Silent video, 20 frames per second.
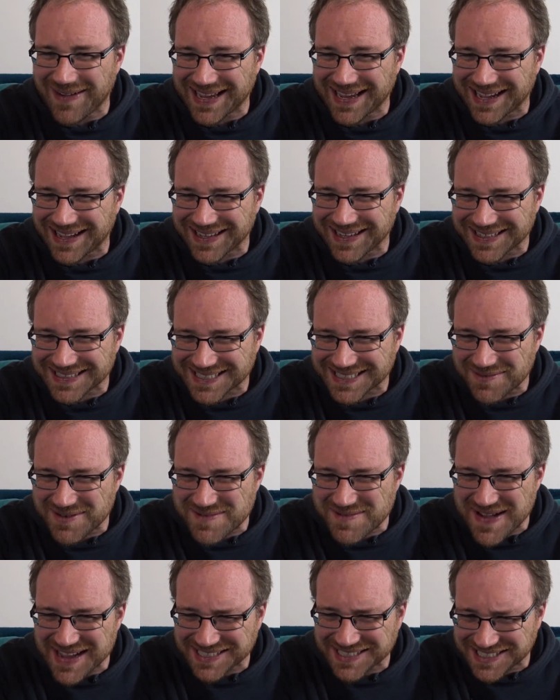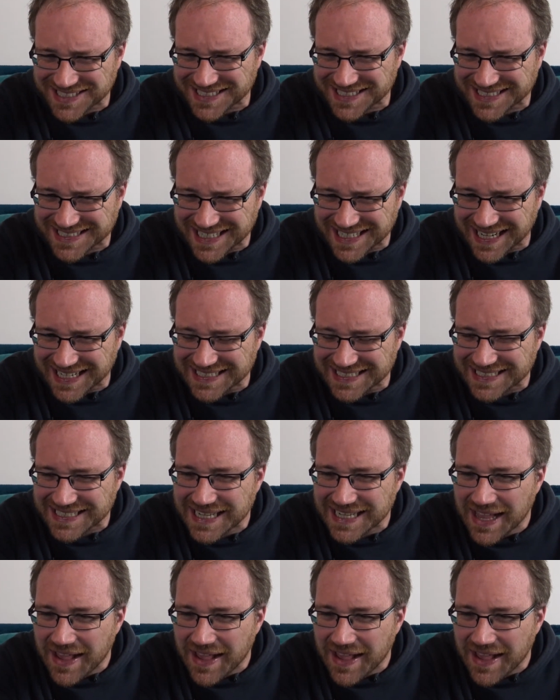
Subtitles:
God, I got so many messages tonight.